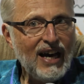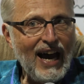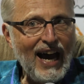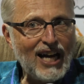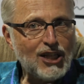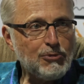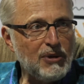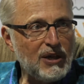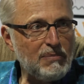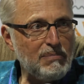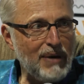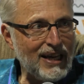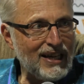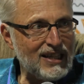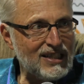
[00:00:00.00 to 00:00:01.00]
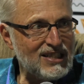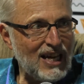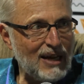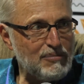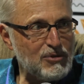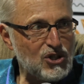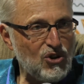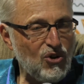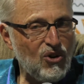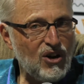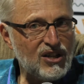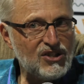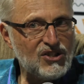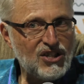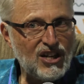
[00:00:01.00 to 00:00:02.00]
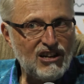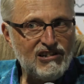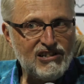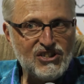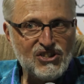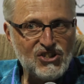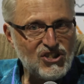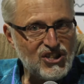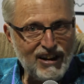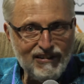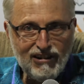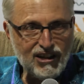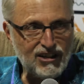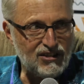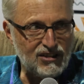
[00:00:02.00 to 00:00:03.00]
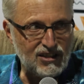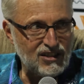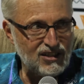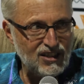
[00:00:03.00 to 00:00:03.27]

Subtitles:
Ashman and Menken type songs that are hysterical.